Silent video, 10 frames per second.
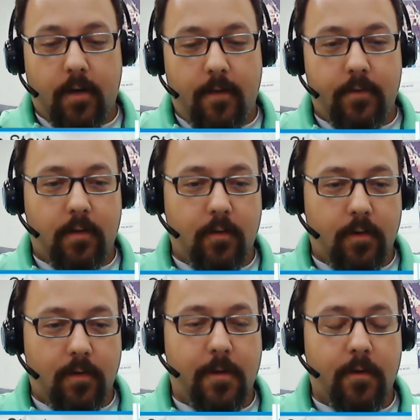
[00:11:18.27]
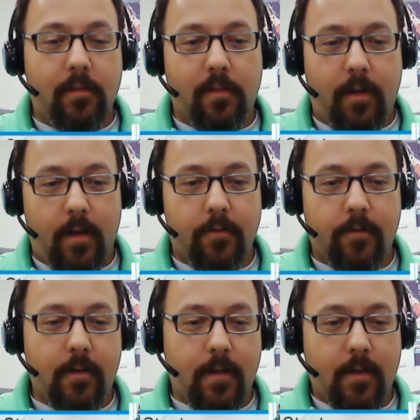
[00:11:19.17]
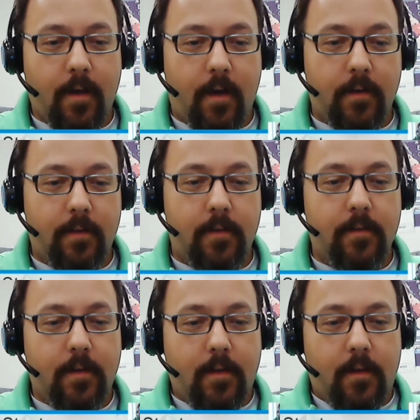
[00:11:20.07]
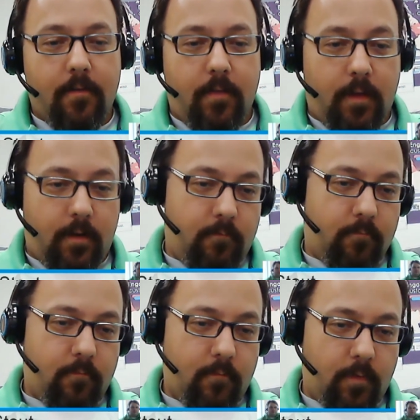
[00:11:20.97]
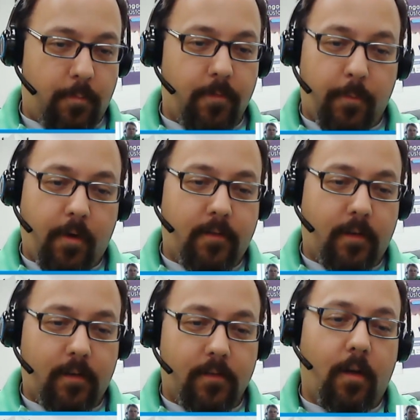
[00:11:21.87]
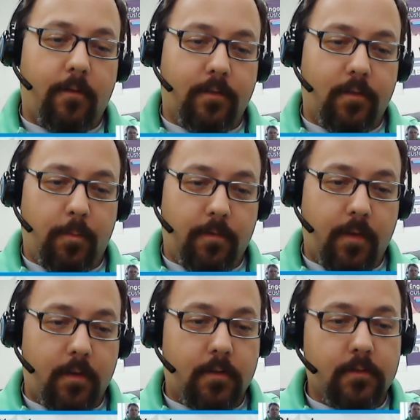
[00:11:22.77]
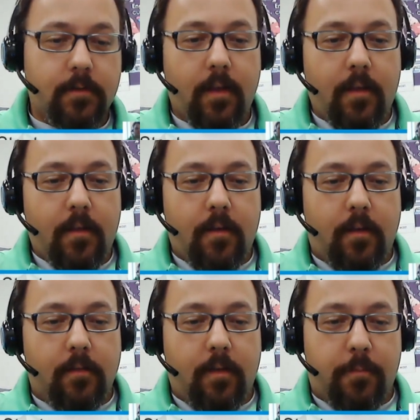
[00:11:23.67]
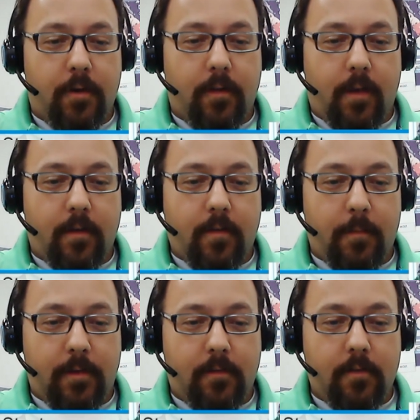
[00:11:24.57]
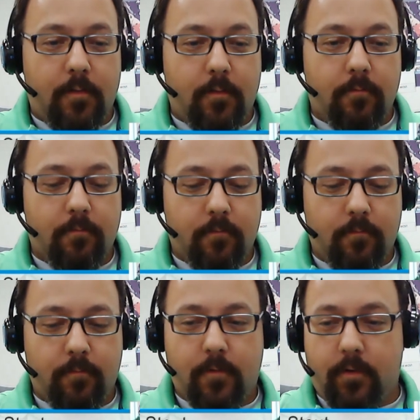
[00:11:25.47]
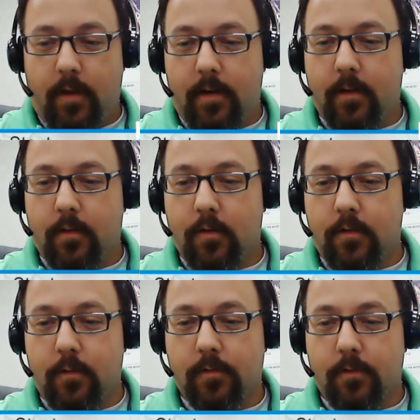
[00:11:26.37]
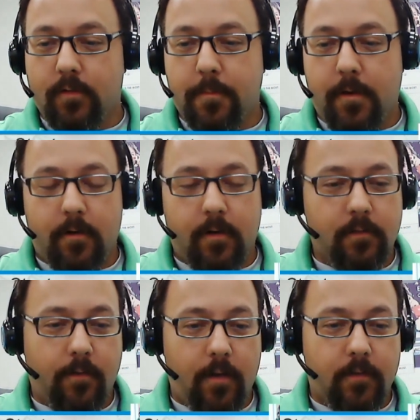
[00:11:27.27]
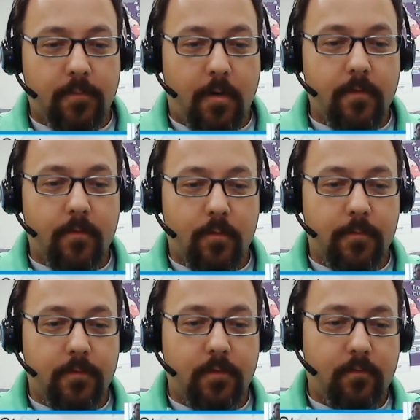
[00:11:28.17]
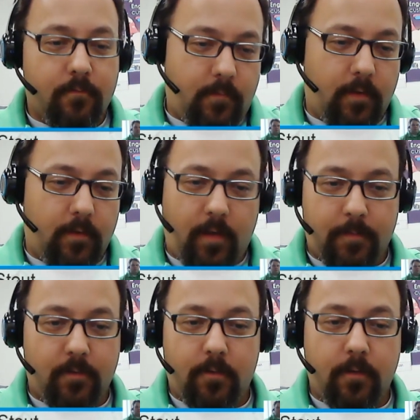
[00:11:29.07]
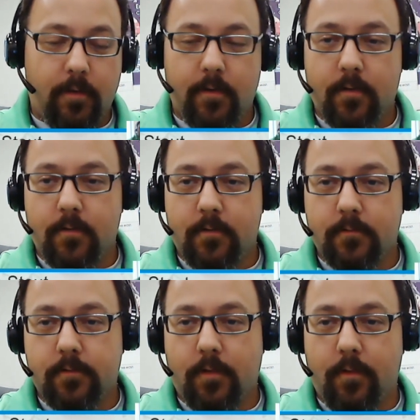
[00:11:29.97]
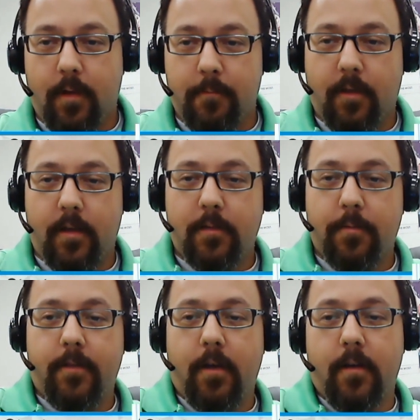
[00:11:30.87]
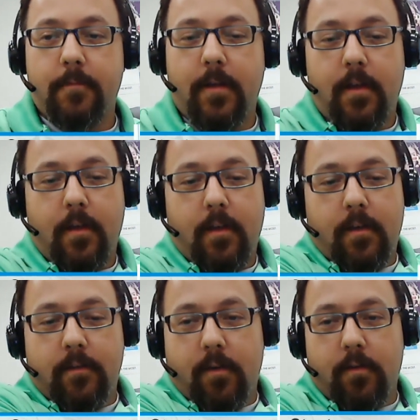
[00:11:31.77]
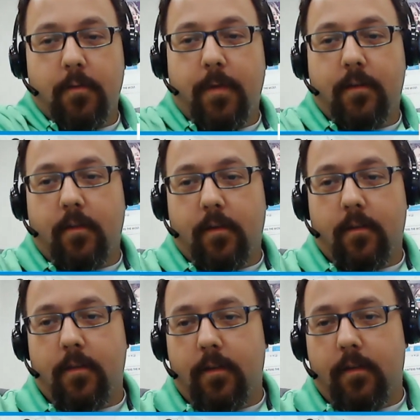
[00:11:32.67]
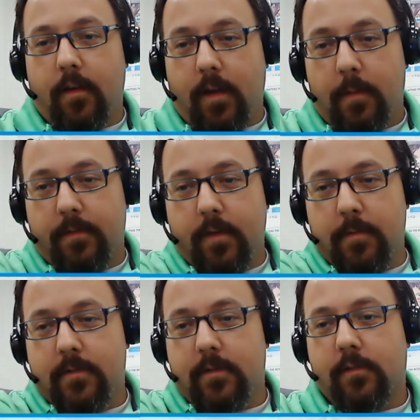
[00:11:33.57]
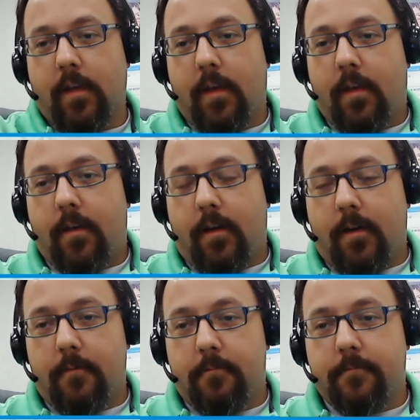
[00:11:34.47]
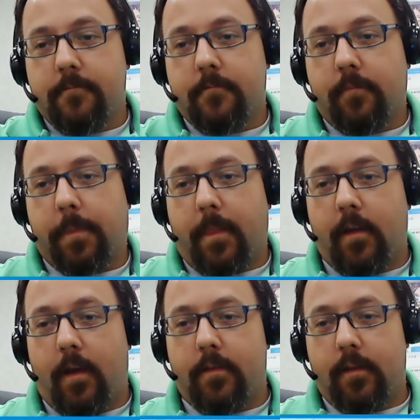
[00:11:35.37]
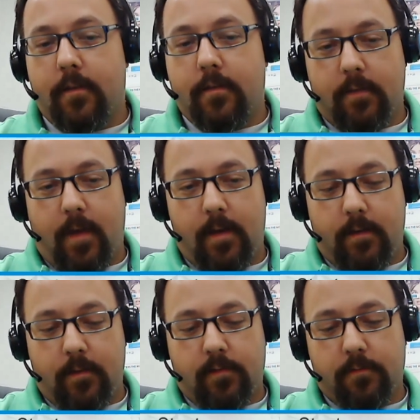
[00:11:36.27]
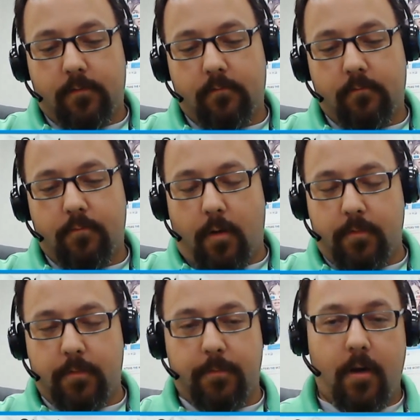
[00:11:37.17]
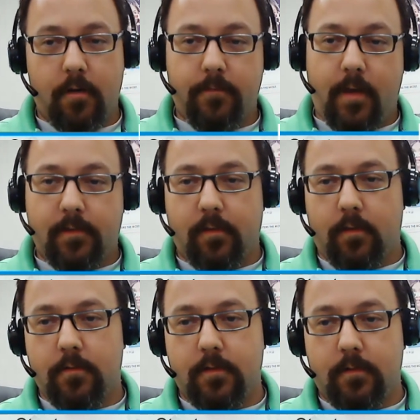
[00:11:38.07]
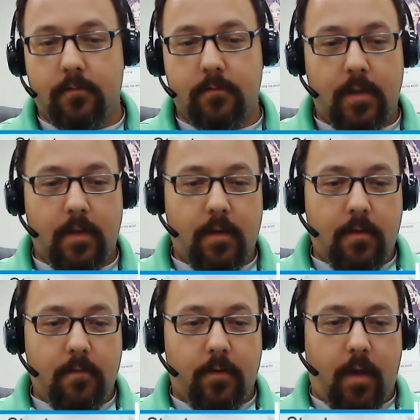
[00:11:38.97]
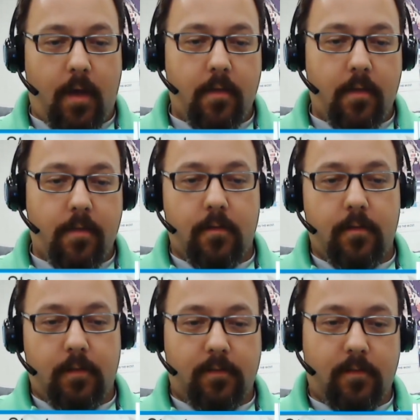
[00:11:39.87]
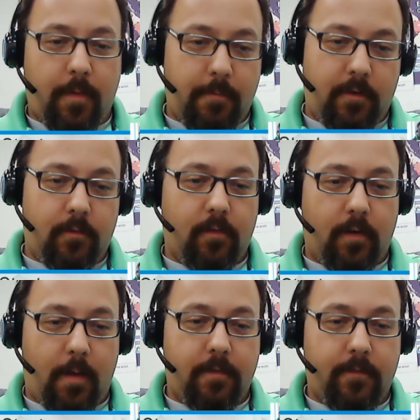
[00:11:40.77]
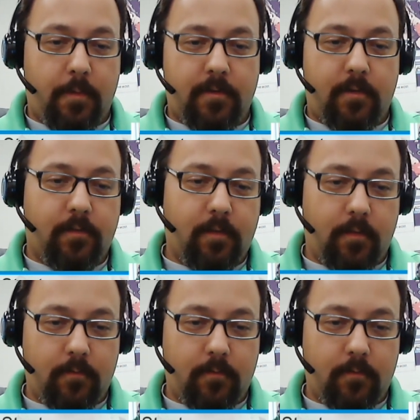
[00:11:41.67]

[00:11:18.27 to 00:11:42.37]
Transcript: have a good experience in entering that content, then the project itself is doomed to fail. And putting that time into creating a good user experience around the smart forms is absolutely critical. So I'm glad you brought that up. And Joe, you mentioned the adaptive images. I think that is probably part of that solution for Catherine, is to be able to use adaptive images